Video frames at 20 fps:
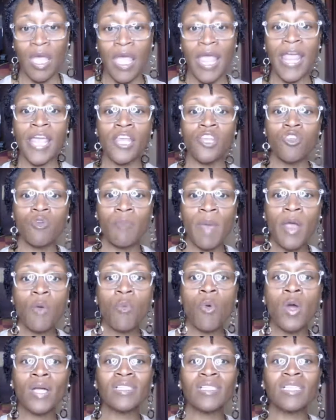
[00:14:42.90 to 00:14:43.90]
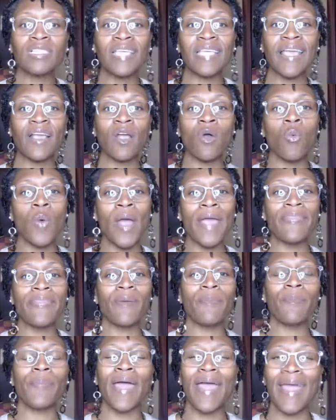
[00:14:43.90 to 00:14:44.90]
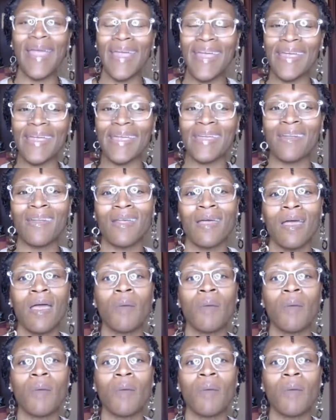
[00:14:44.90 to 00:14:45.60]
And you may want to take away the pain,